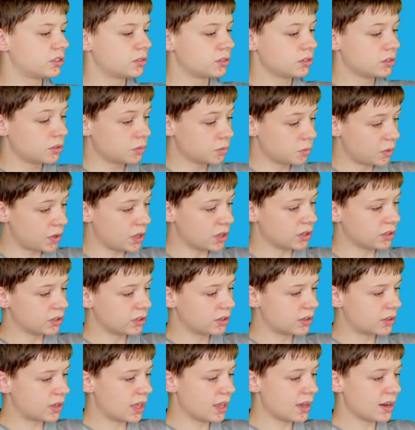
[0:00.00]
will
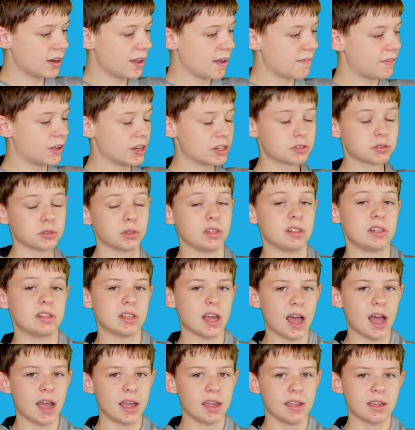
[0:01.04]
then eventually
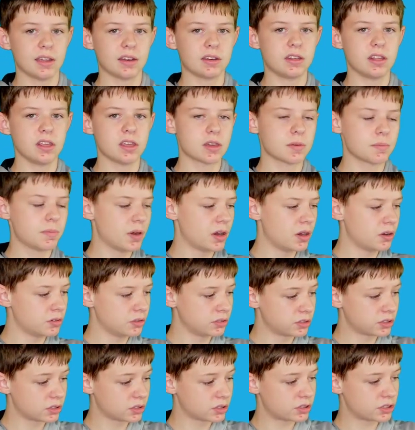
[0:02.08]
die and decompose
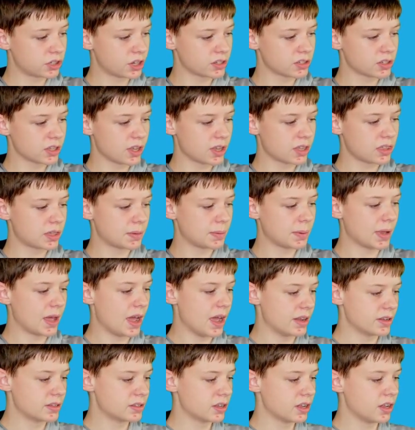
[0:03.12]
just like the
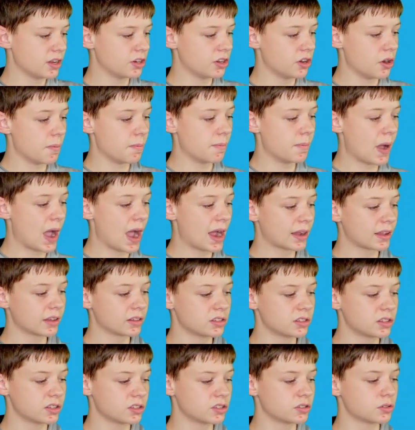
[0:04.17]
plants and go back into
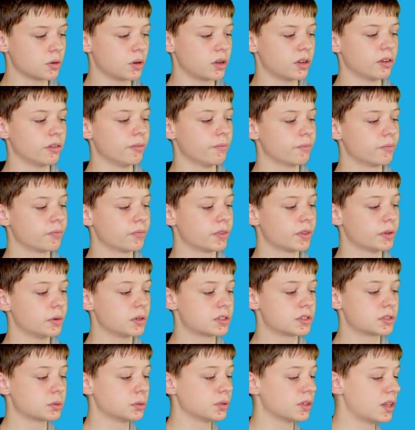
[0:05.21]
the soil, which
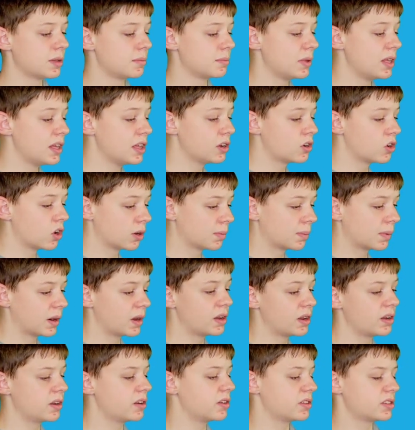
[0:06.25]
will then be
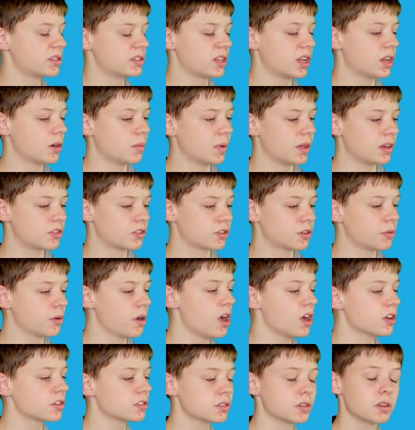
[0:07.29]
incorporated into sedimentary
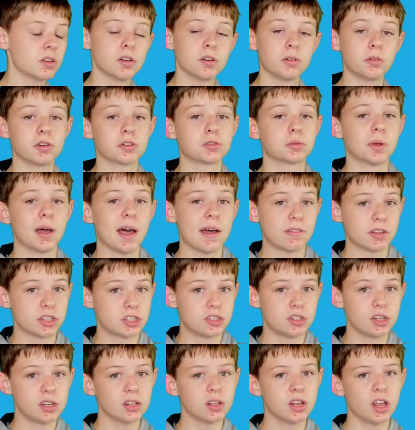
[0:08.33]
rocks, which will have a
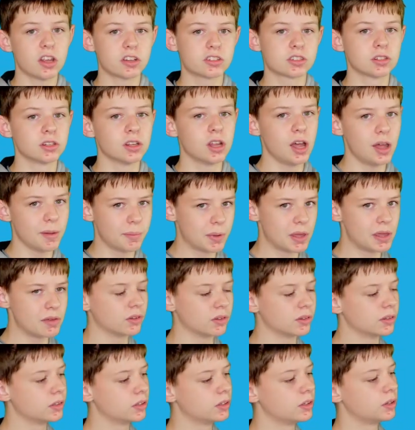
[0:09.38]
geological
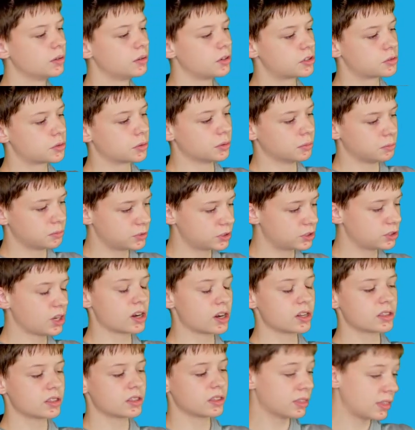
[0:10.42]
upheaval, which will
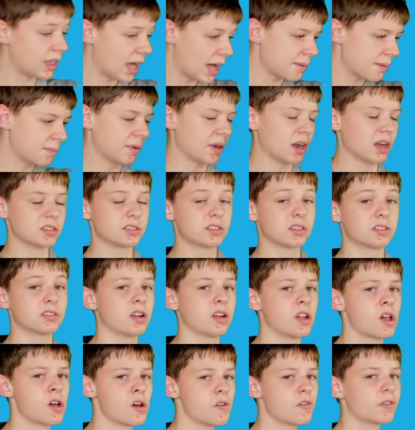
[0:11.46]
start that process
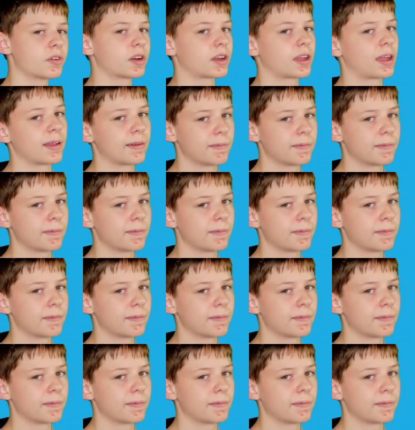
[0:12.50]
all over again.